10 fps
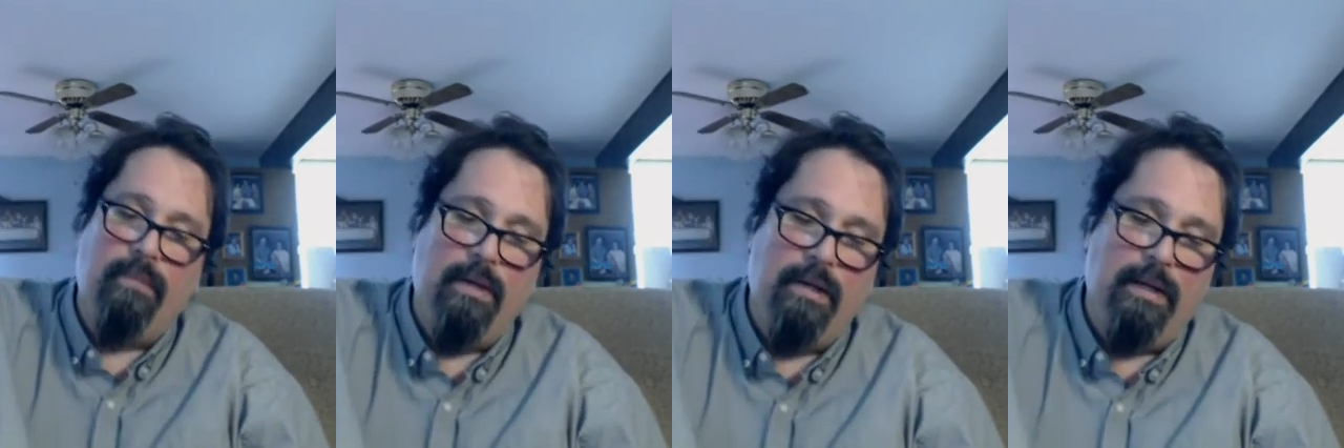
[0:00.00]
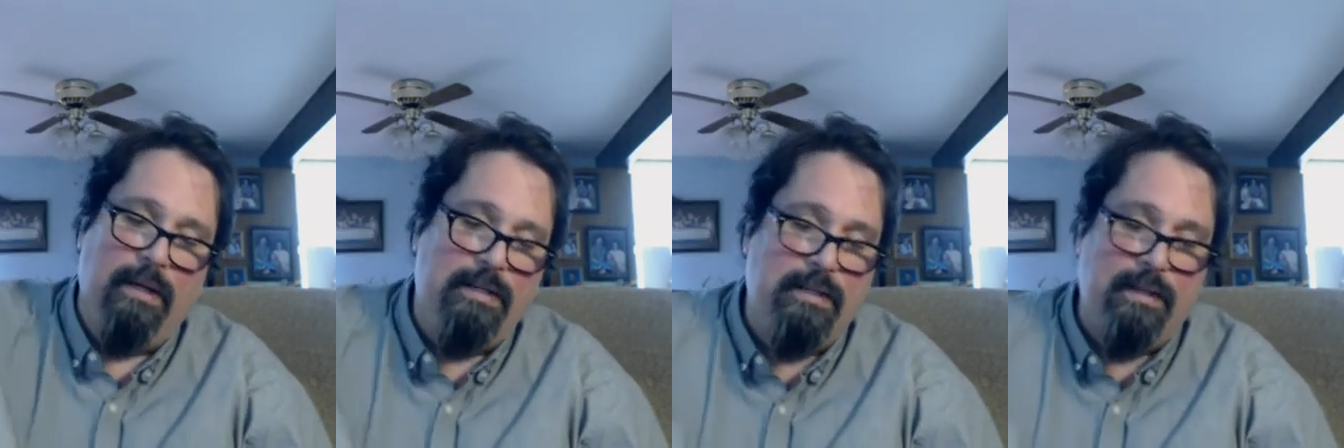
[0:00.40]

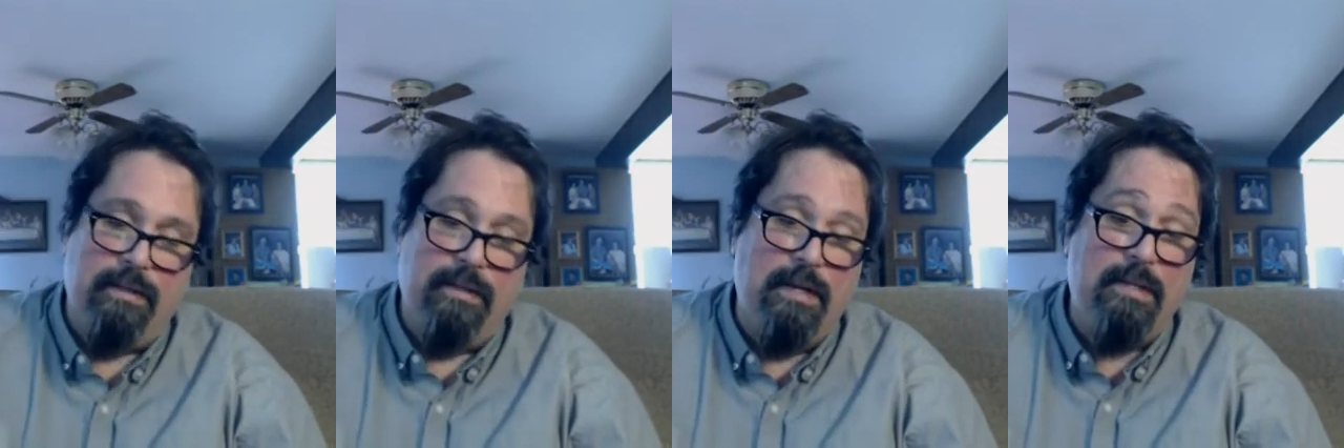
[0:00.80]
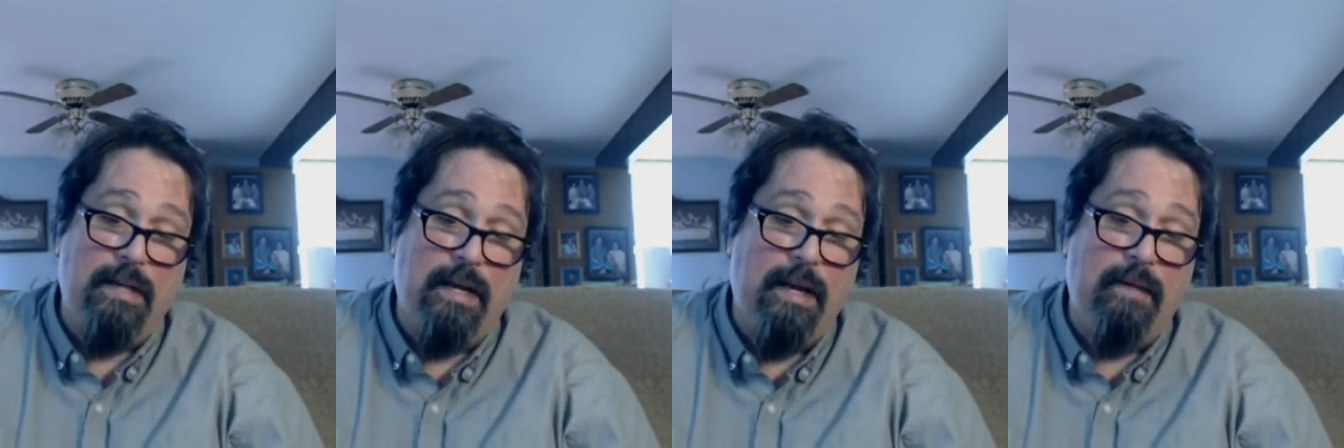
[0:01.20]
it doesn't
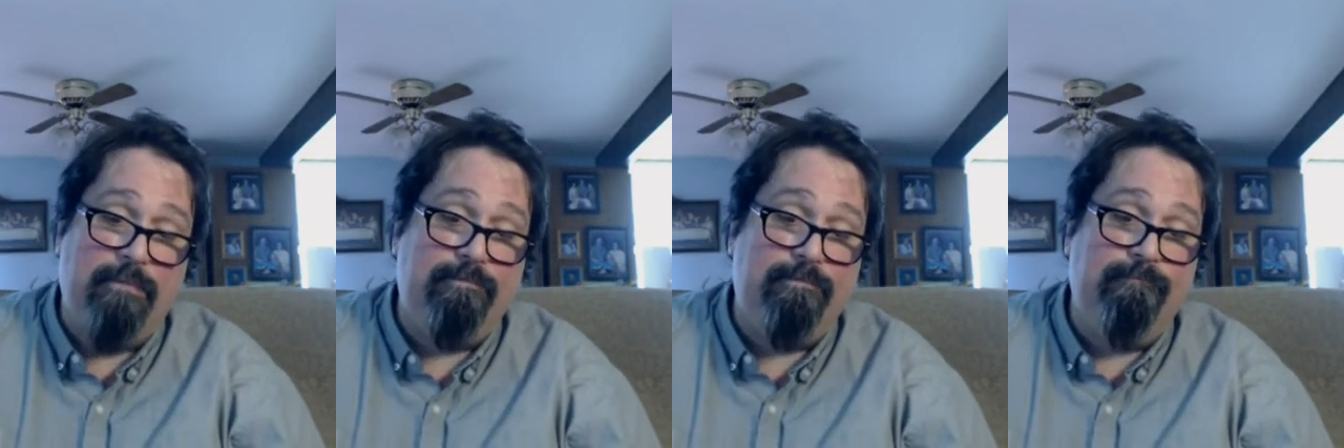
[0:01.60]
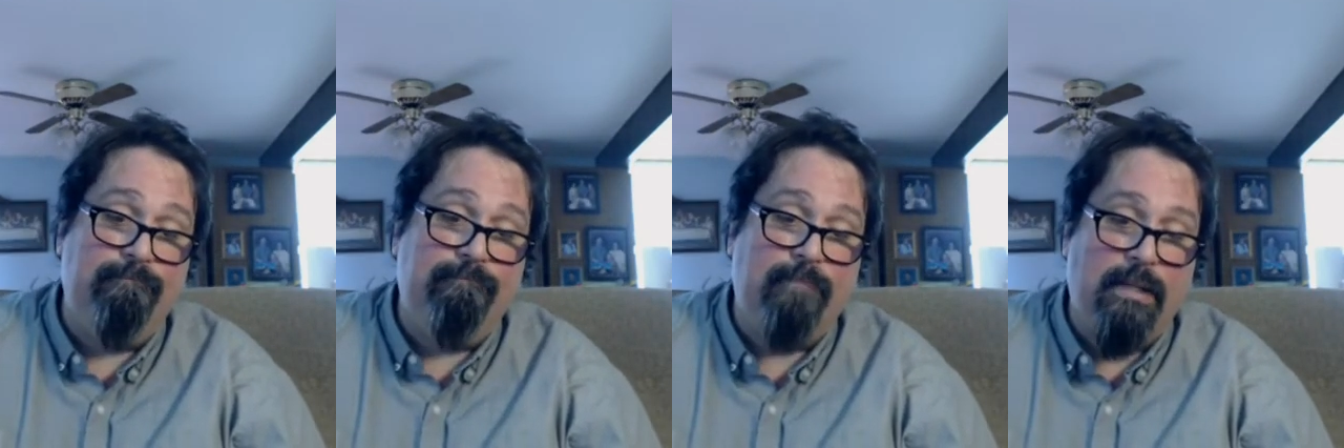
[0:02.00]
have,
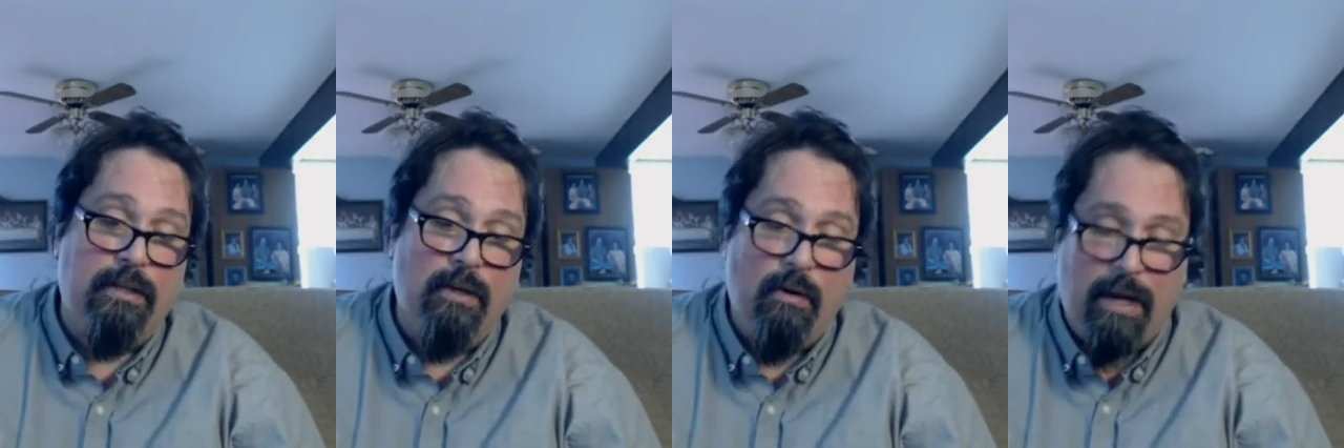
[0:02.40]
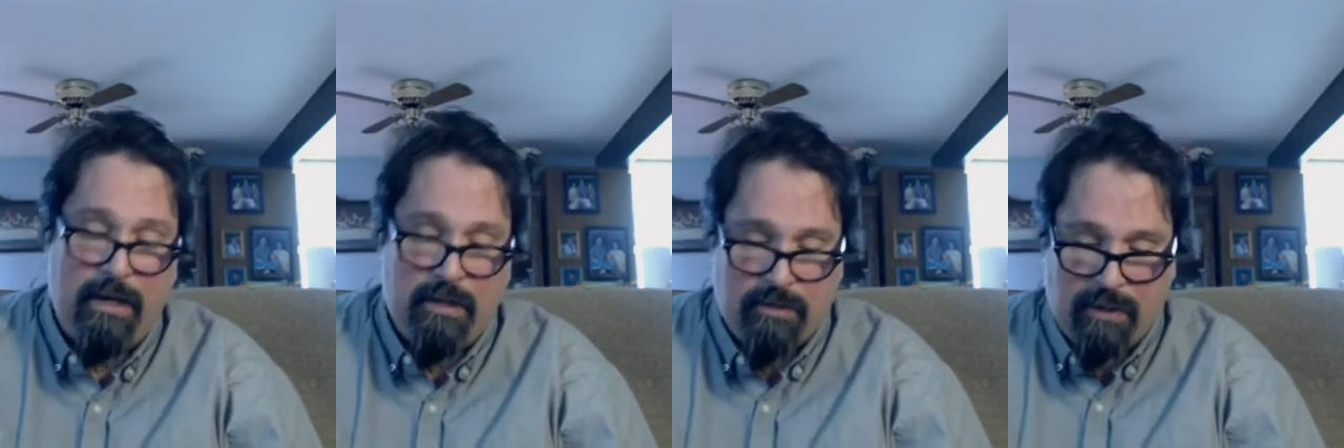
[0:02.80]
I
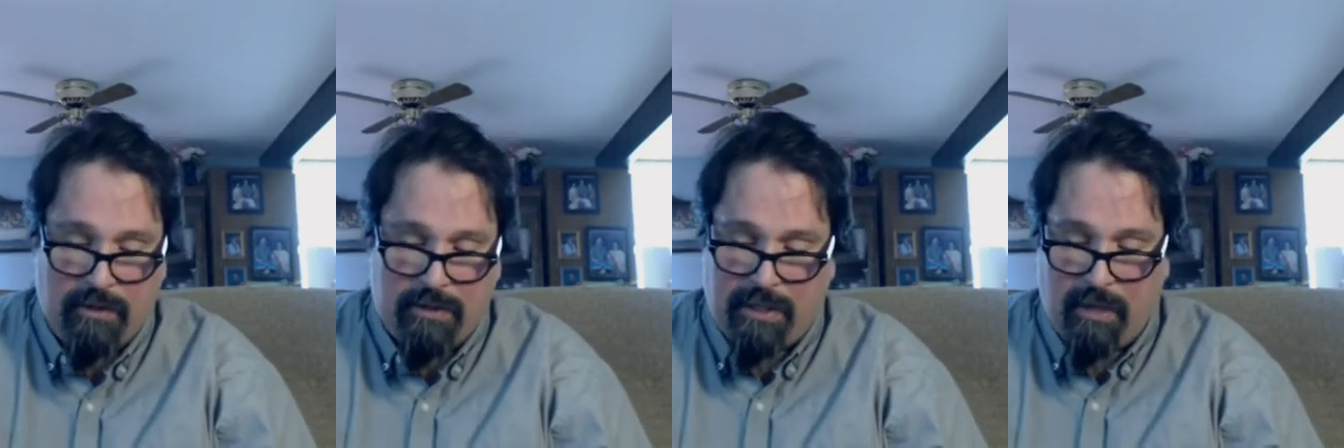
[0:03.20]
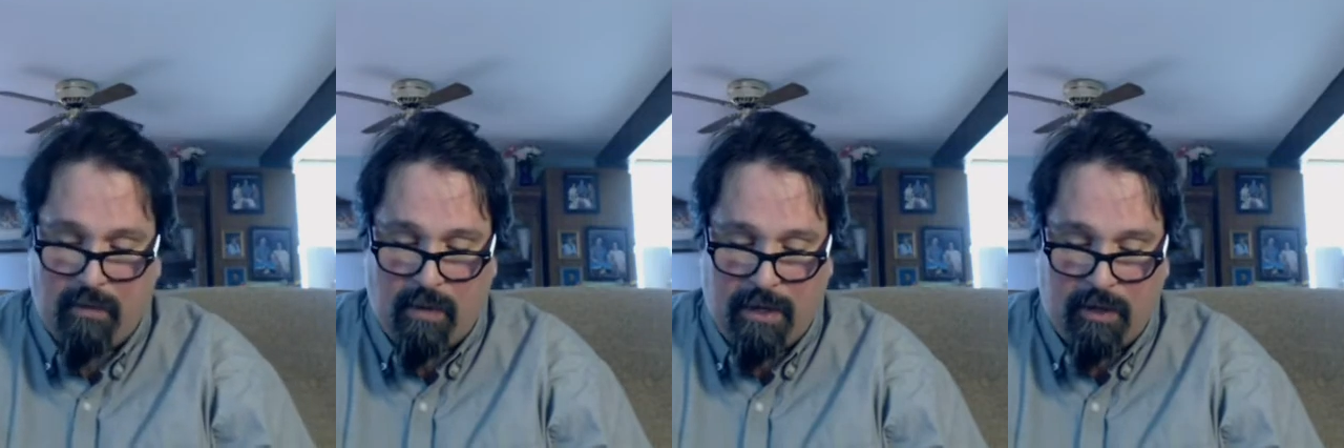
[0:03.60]
just
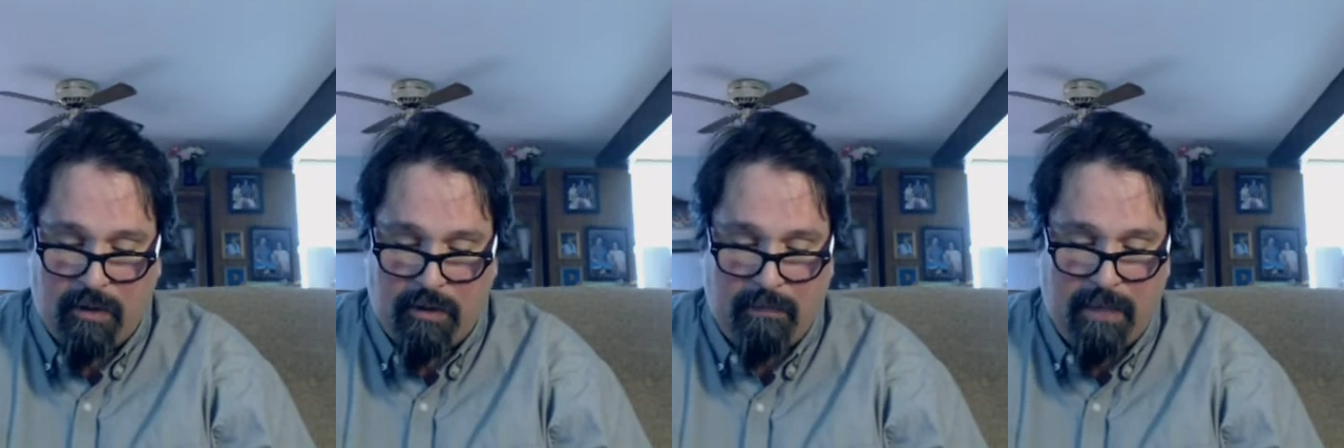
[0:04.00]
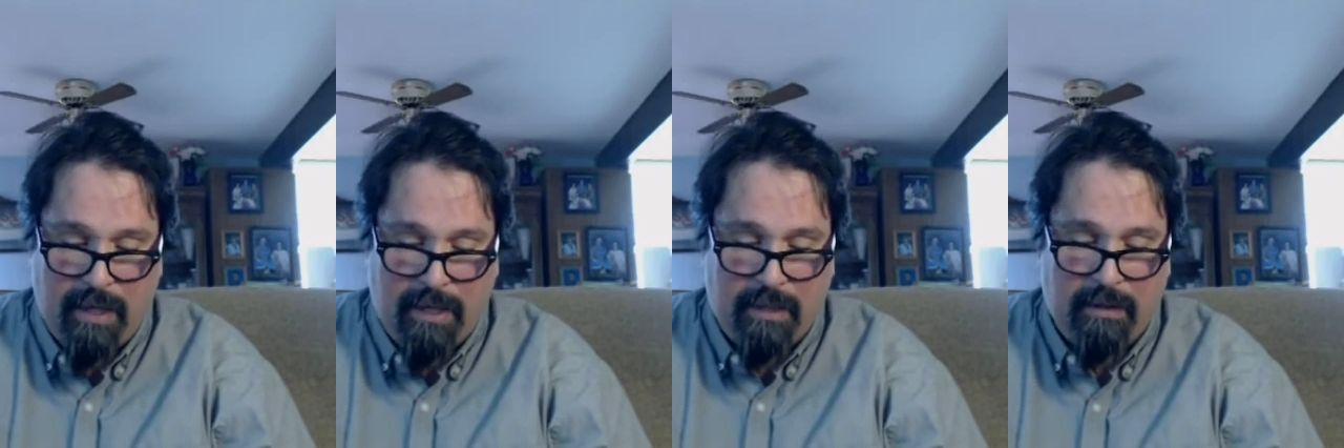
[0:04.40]
understand why they couldn't
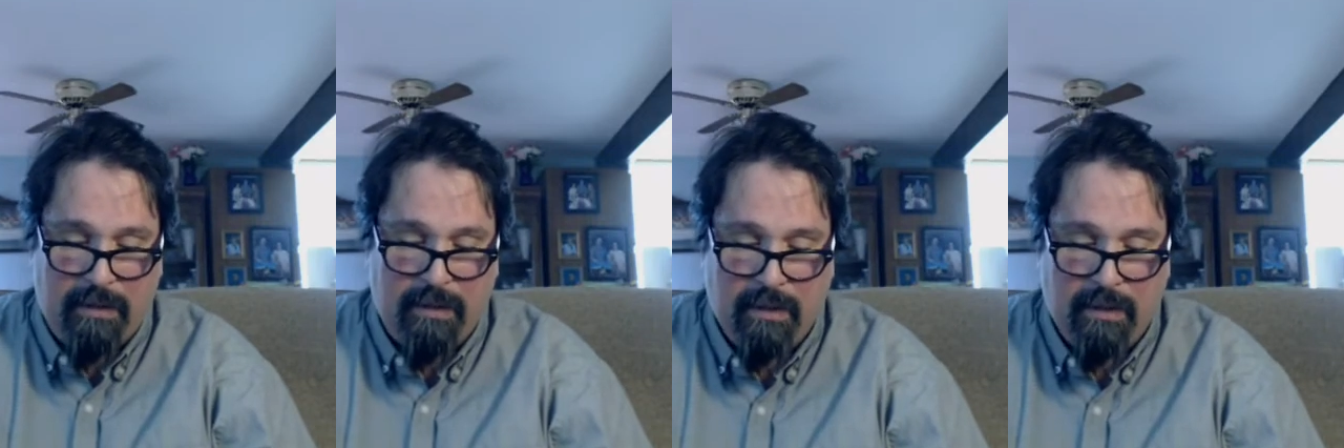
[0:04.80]
make it.